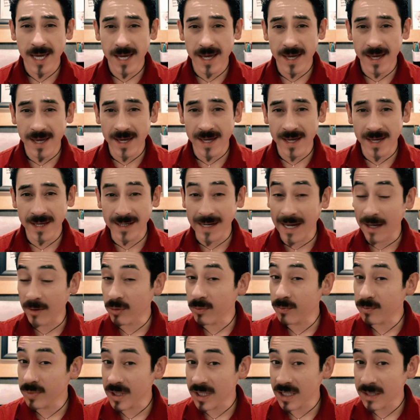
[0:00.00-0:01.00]
And I
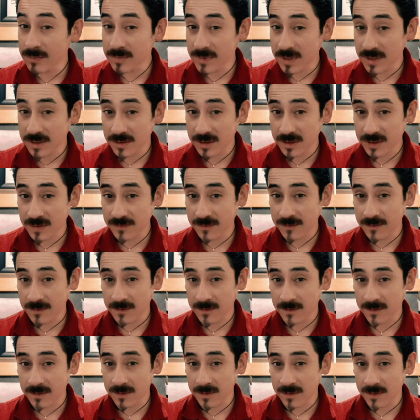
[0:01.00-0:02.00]
don't blame teachers
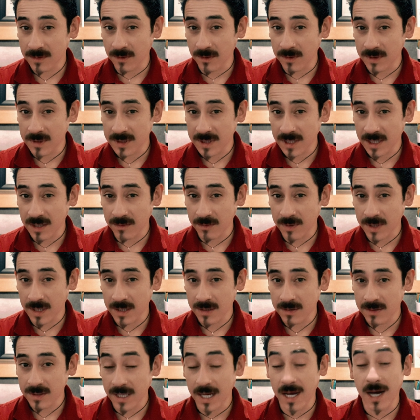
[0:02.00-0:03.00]
for going that route.